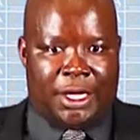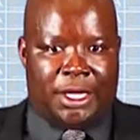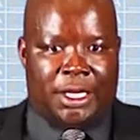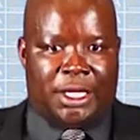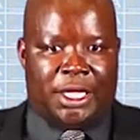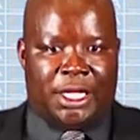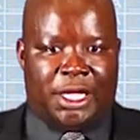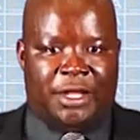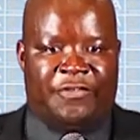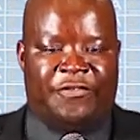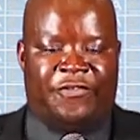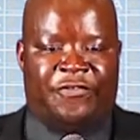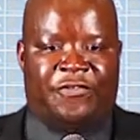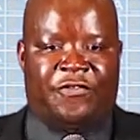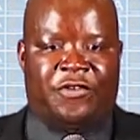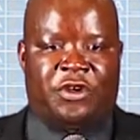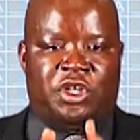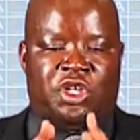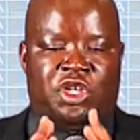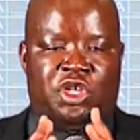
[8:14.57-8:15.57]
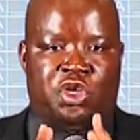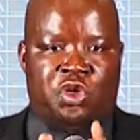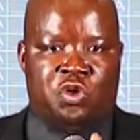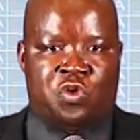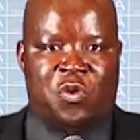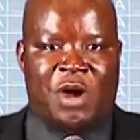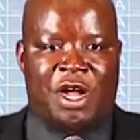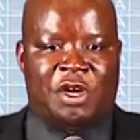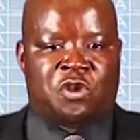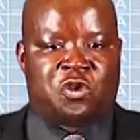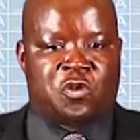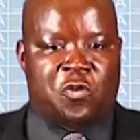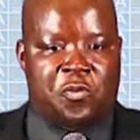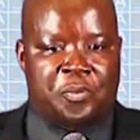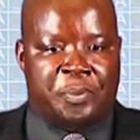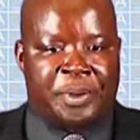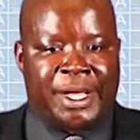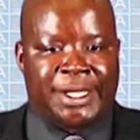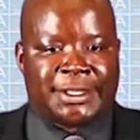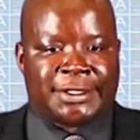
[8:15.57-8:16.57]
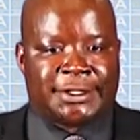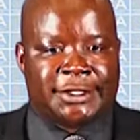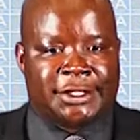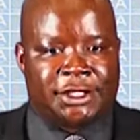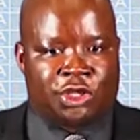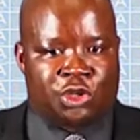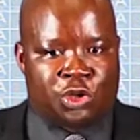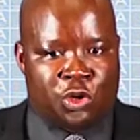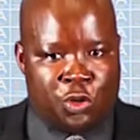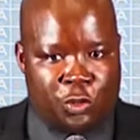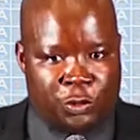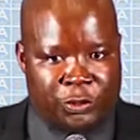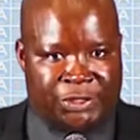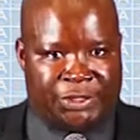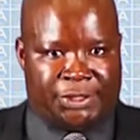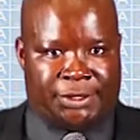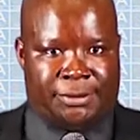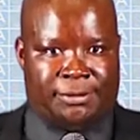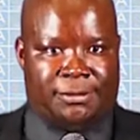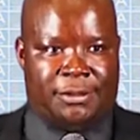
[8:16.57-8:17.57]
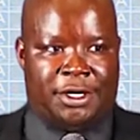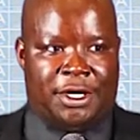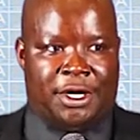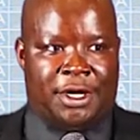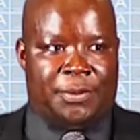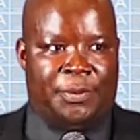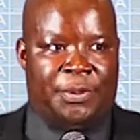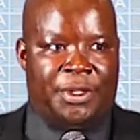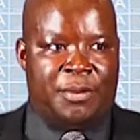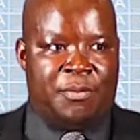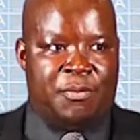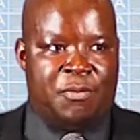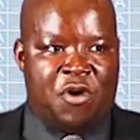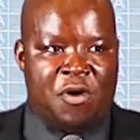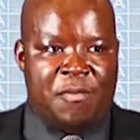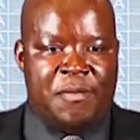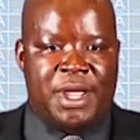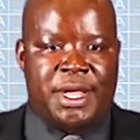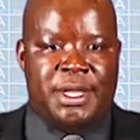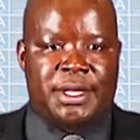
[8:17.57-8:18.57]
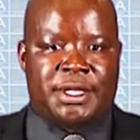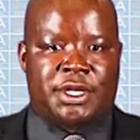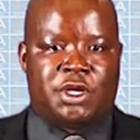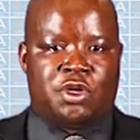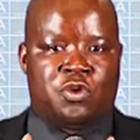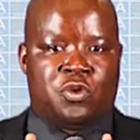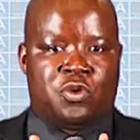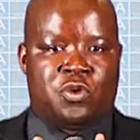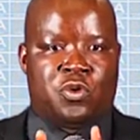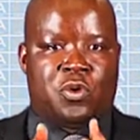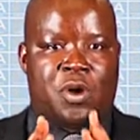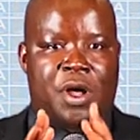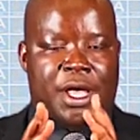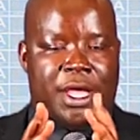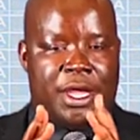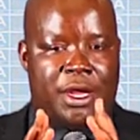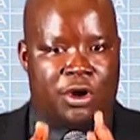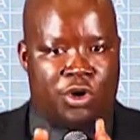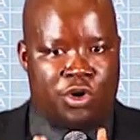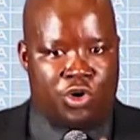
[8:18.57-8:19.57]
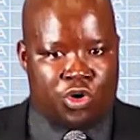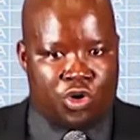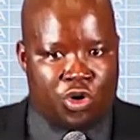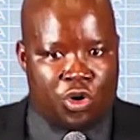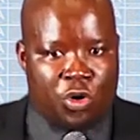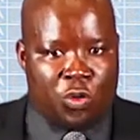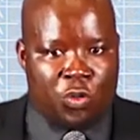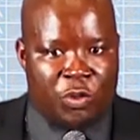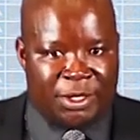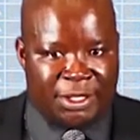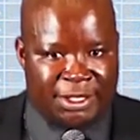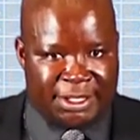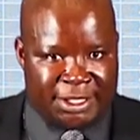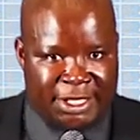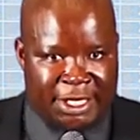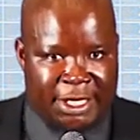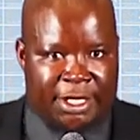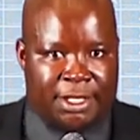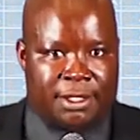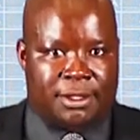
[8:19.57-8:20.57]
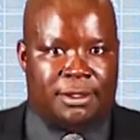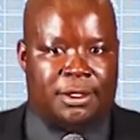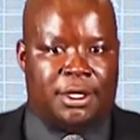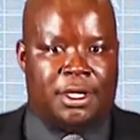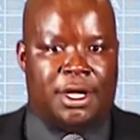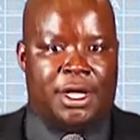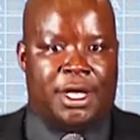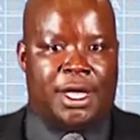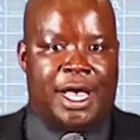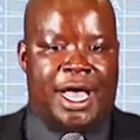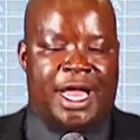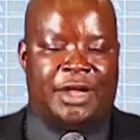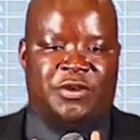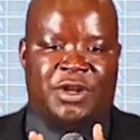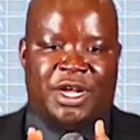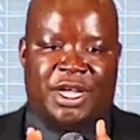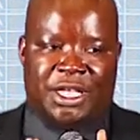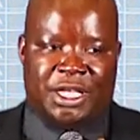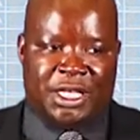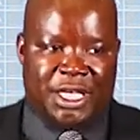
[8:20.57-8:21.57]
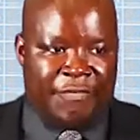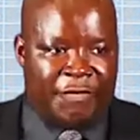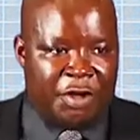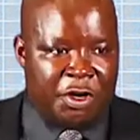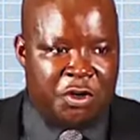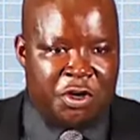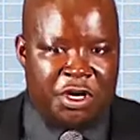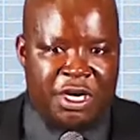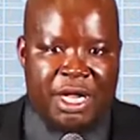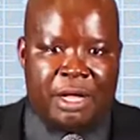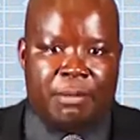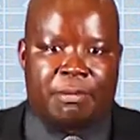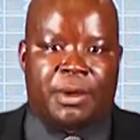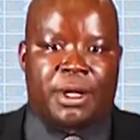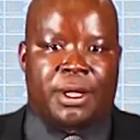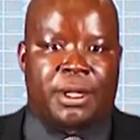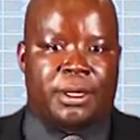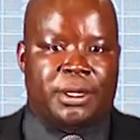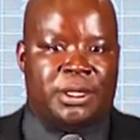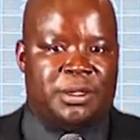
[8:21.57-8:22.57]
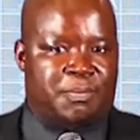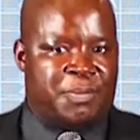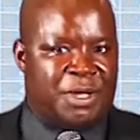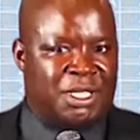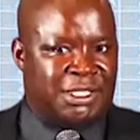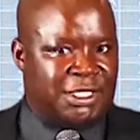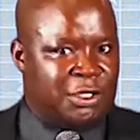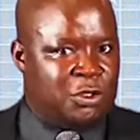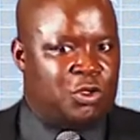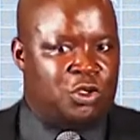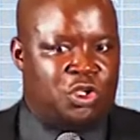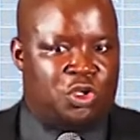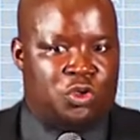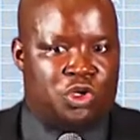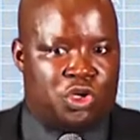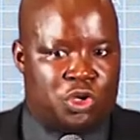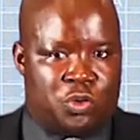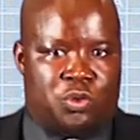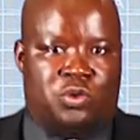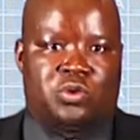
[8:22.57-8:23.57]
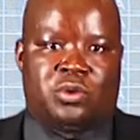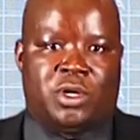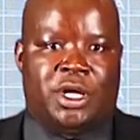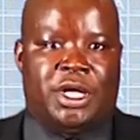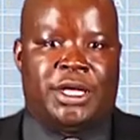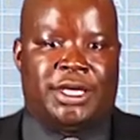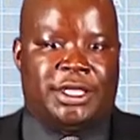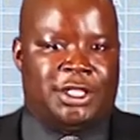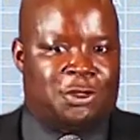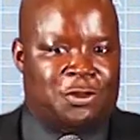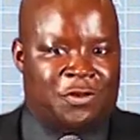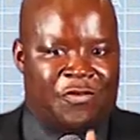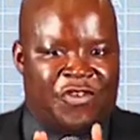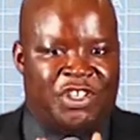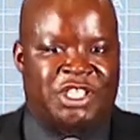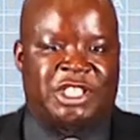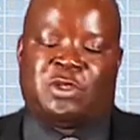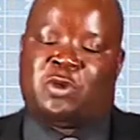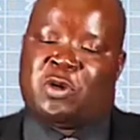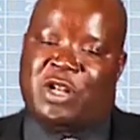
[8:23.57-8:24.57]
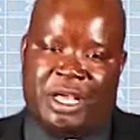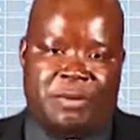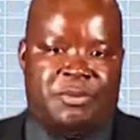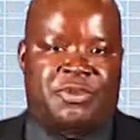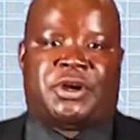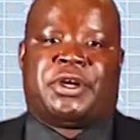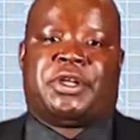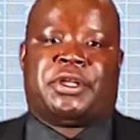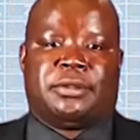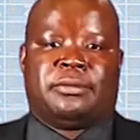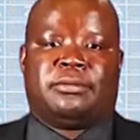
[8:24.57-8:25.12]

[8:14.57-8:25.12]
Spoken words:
If you want to pass this course, the moment you enroll with Zika and you are given your number, the best thing you should do is to visit your library,